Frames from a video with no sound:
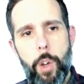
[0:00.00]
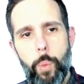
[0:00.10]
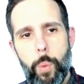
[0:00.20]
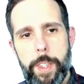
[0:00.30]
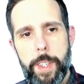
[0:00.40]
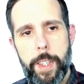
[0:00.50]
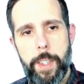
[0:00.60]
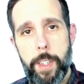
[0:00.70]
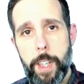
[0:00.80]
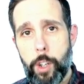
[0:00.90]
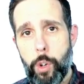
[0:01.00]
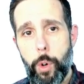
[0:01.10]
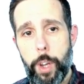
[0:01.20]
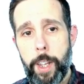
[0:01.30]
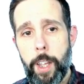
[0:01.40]
which is
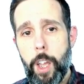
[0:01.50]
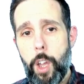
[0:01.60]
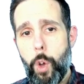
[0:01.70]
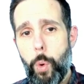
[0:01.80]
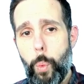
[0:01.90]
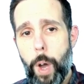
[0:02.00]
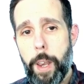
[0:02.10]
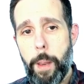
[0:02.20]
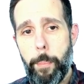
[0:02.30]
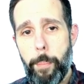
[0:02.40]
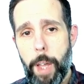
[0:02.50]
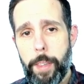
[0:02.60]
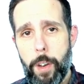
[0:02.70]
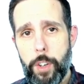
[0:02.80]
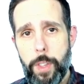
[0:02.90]
encoding what
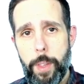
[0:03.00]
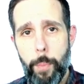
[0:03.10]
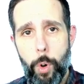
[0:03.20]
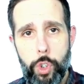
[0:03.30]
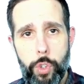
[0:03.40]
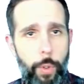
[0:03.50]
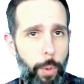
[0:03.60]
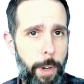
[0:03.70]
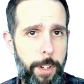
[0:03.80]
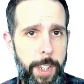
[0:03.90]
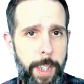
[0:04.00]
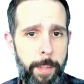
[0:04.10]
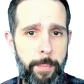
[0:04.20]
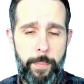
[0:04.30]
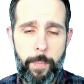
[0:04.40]
matters the most for merging.
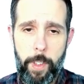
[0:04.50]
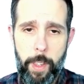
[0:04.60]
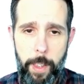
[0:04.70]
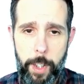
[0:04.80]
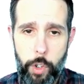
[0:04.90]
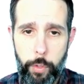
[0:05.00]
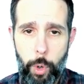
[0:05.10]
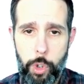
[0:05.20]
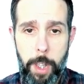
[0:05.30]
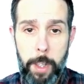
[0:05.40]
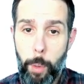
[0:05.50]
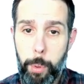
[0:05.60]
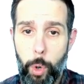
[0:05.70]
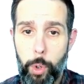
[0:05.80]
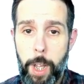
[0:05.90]
This is of course the
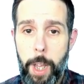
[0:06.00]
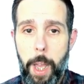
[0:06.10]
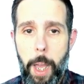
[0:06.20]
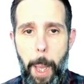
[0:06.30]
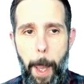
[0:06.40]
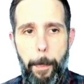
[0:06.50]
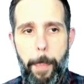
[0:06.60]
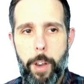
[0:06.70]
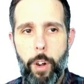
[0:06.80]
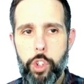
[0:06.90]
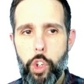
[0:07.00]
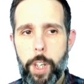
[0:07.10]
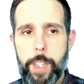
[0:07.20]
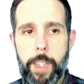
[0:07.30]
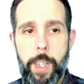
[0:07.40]
opcode, but also
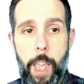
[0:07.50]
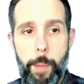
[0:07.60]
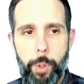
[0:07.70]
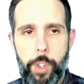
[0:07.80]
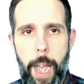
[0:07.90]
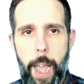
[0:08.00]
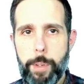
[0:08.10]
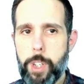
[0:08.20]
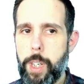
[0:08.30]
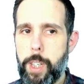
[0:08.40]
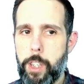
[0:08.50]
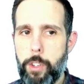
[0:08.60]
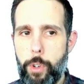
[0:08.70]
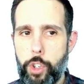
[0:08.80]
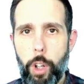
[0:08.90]
its input types, its
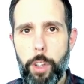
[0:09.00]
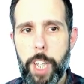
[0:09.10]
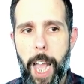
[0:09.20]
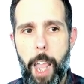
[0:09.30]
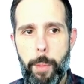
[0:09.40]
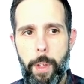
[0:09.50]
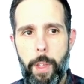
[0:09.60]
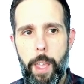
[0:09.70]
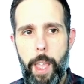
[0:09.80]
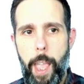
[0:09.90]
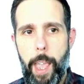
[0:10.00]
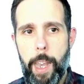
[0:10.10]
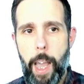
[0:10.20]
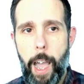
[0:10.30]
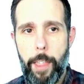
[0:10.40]
result type, and
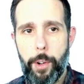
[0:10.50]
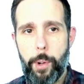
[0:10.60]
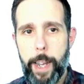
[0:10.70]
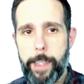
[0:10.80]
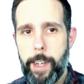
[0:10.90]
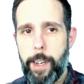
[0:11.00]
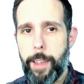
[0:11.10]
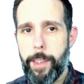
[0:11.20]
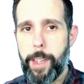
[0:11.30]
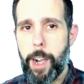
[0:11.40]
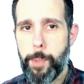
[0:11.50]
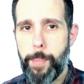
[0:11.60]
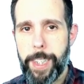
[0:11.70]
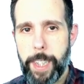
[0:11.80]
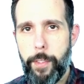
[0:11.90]
other criteria that are
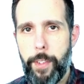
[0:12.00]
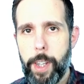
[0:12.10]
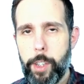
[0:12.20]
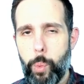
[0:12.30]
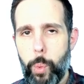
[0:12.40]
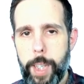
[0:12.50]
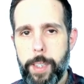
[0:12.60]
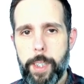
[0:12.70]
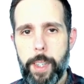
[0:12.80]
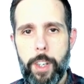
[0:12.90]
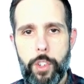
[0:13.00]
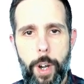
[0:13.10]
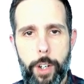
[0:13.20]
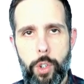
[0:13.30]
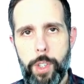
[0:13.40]
specific to each
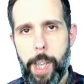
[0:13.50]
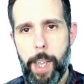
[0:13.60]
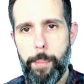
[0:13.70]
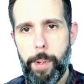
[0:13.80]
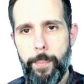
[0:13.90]
instruction type.